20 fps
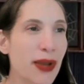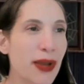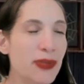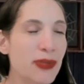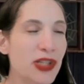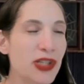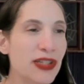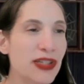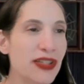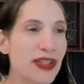I'm
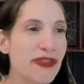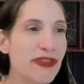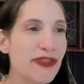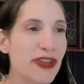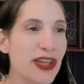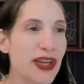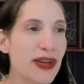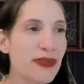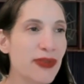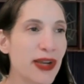a little
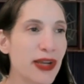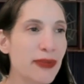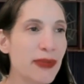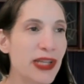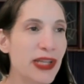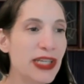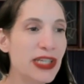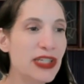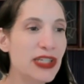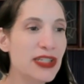iffy on
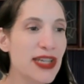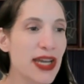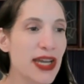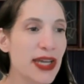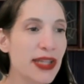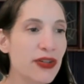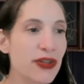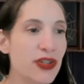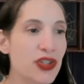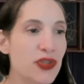recommending it to
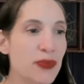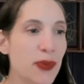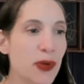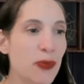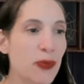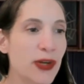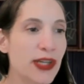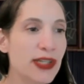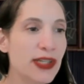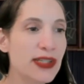others,
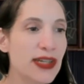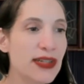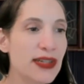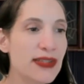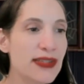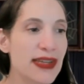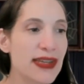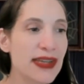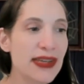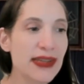but what it
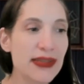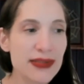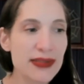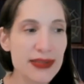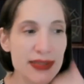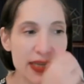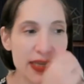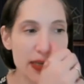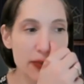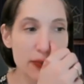does
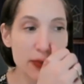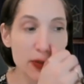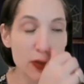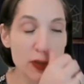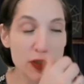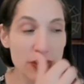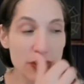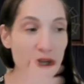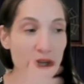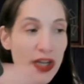is it
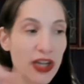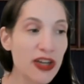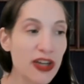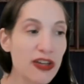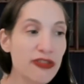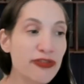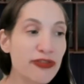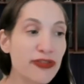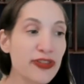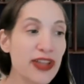will
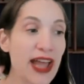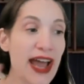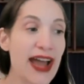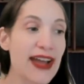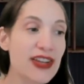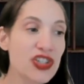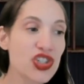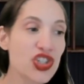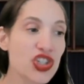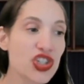
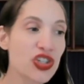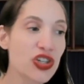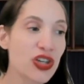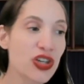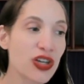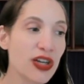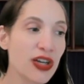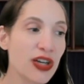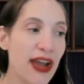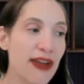flash
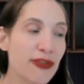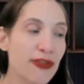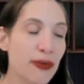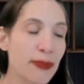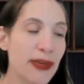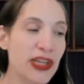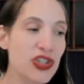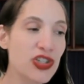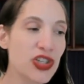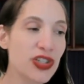
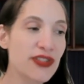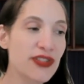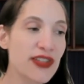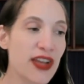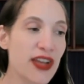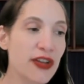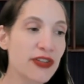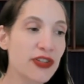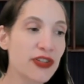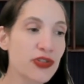affirmations
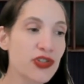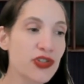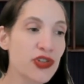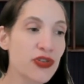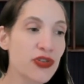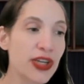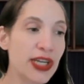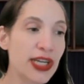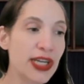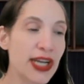on your
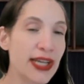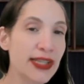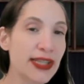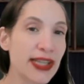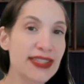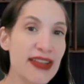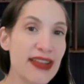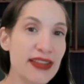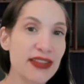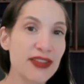screen at
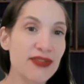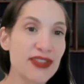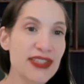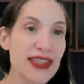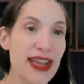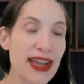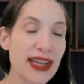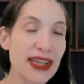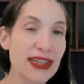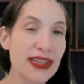1/10 of a
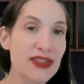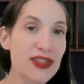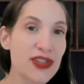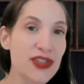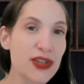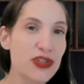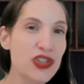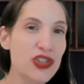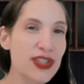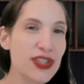second.
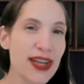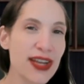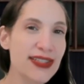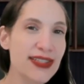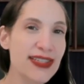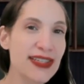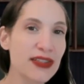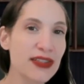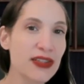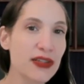So you just kind
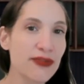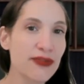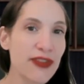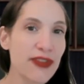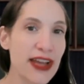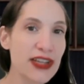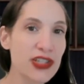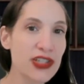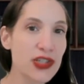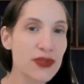of see a little
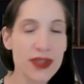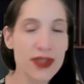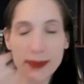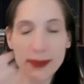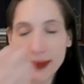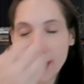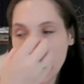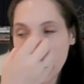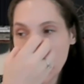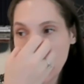flash of
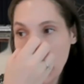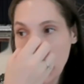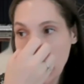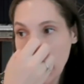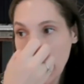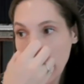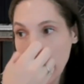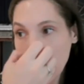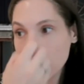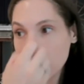something.
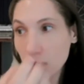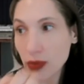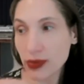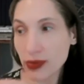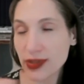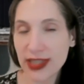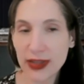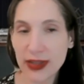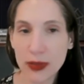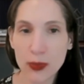You
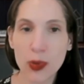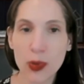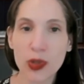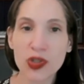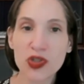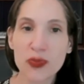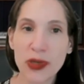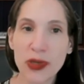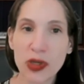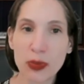don't see the
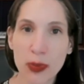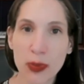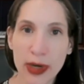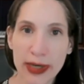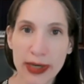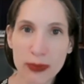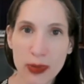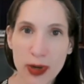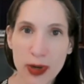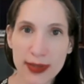words, but your
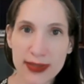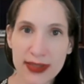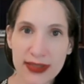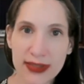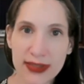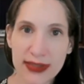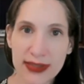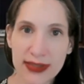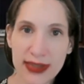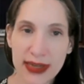brain
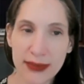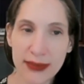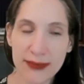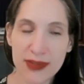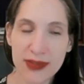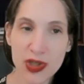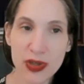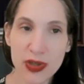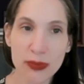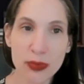processes it.
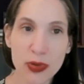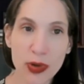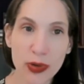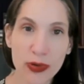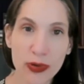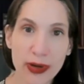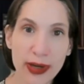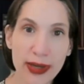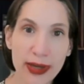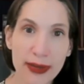So you can
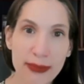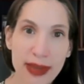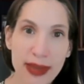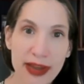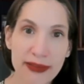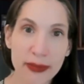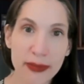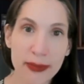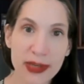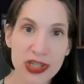program
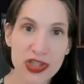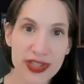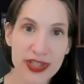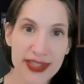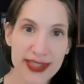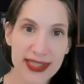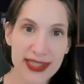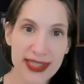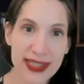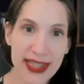
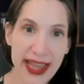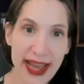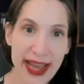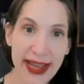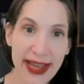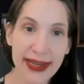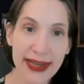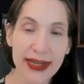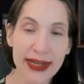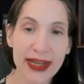affirmations into
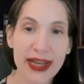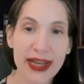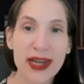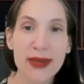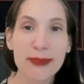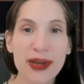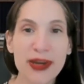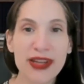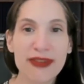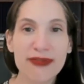that.
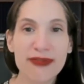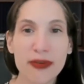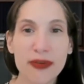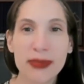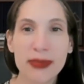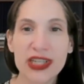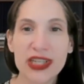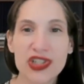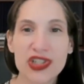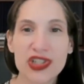But for
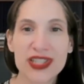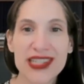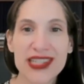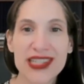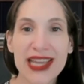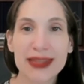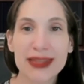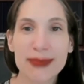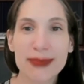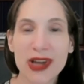me, just
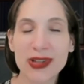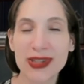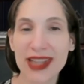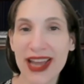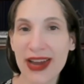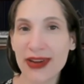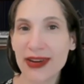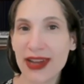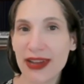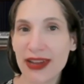saying them out
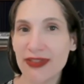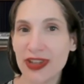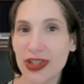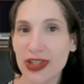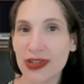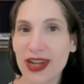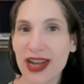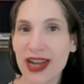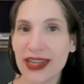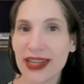loud, I
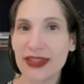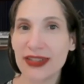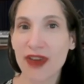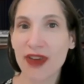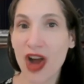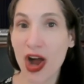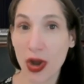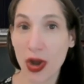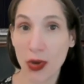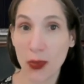feel kind of
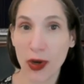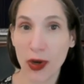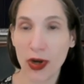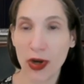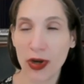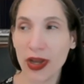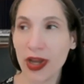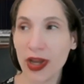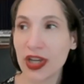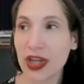
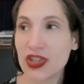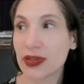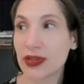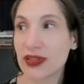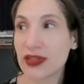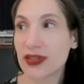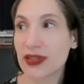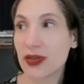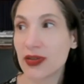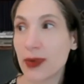awkward.
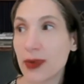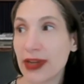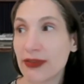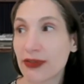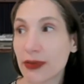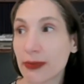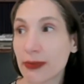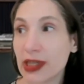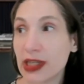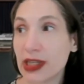This is a way
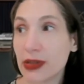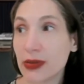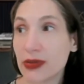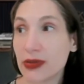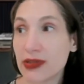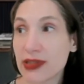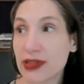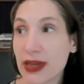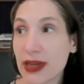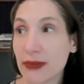for me to
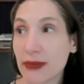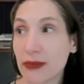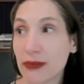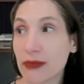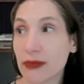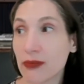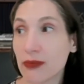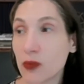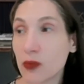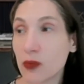use
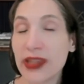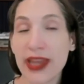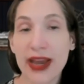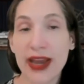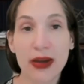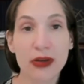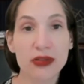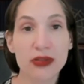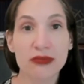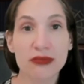them
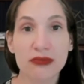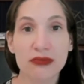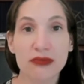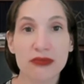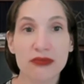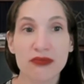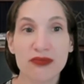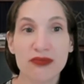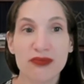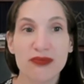without
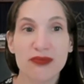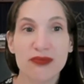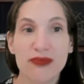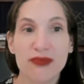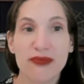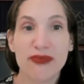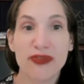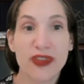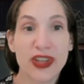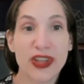
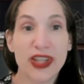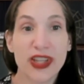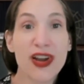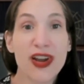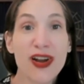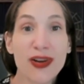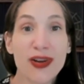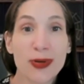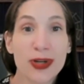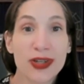feeling
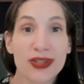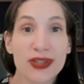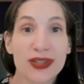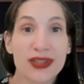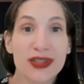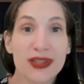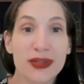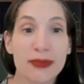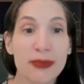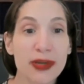awkward.
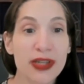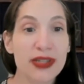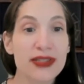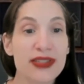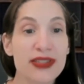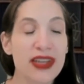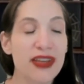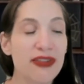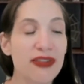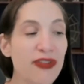
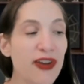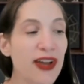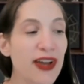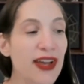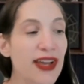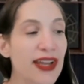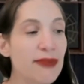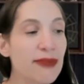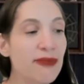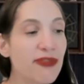Because if
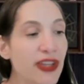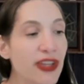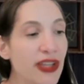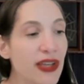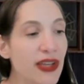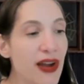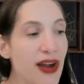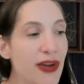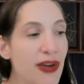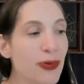I am
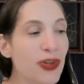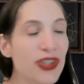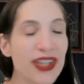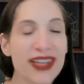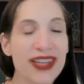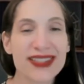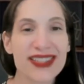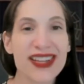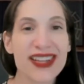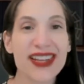feeling awkward,
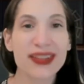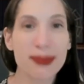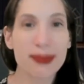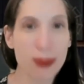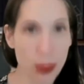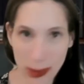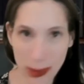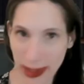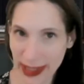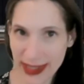that's not the
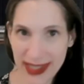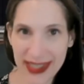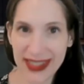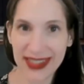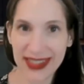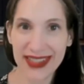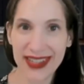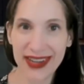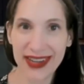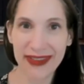point
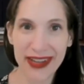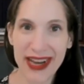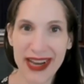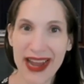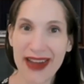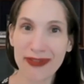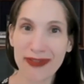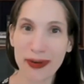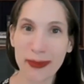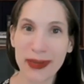of an
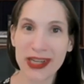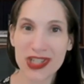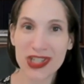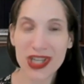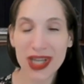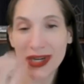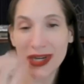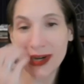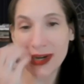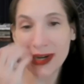
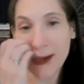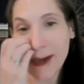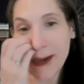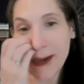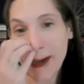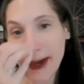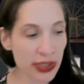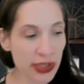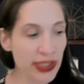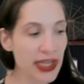affirmation.
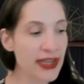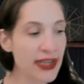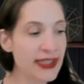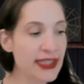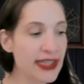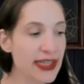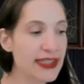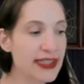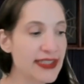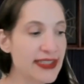The
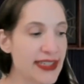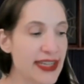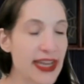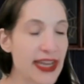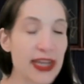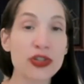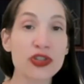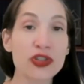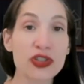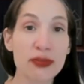idea is to
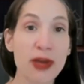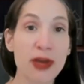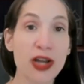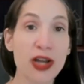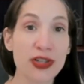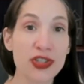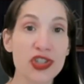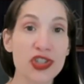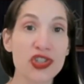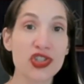get your
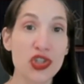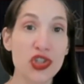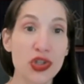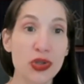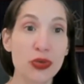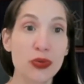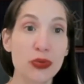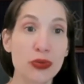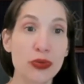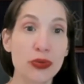subconscious
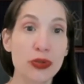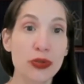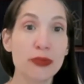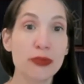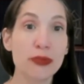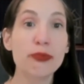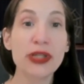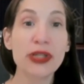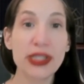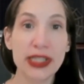to
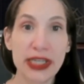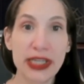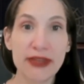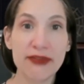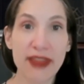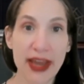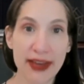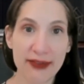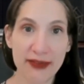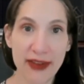believe
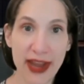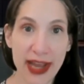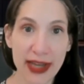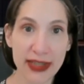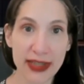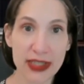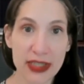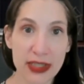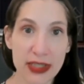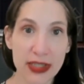that
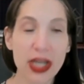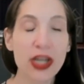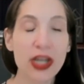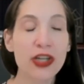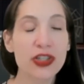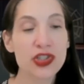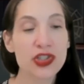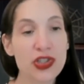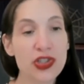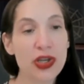fact.
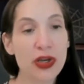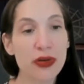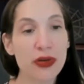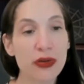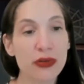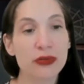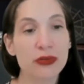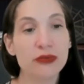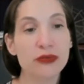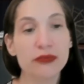
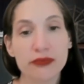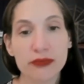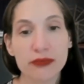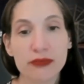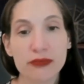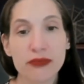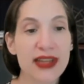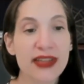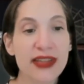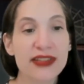So
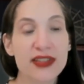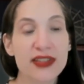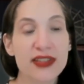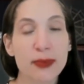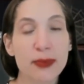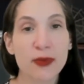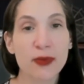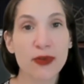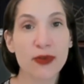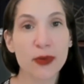that's the
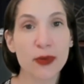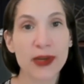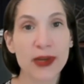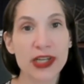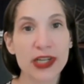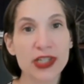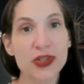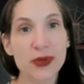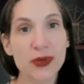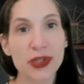preferred way
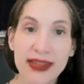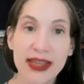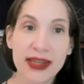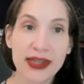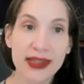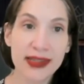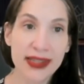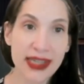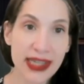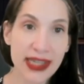to do it. Then
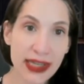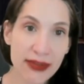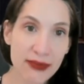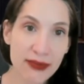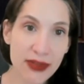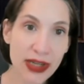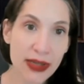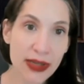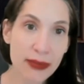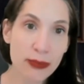in the
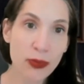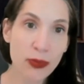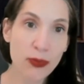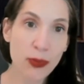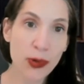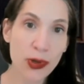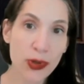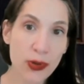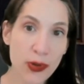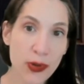evening,
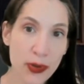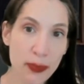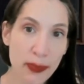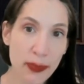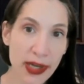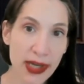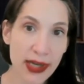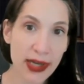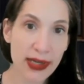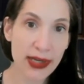before you go to
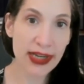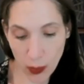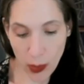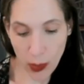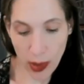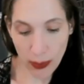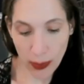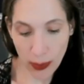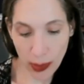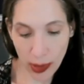bed,
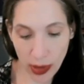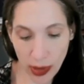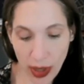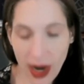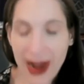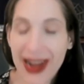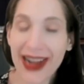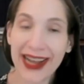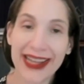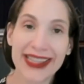what were
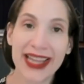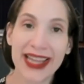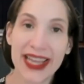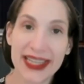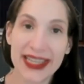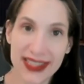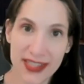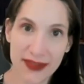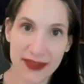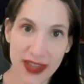
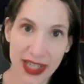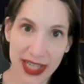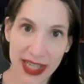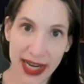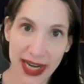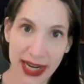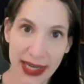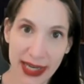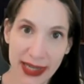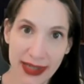highlights of the
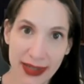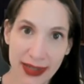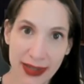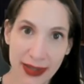day?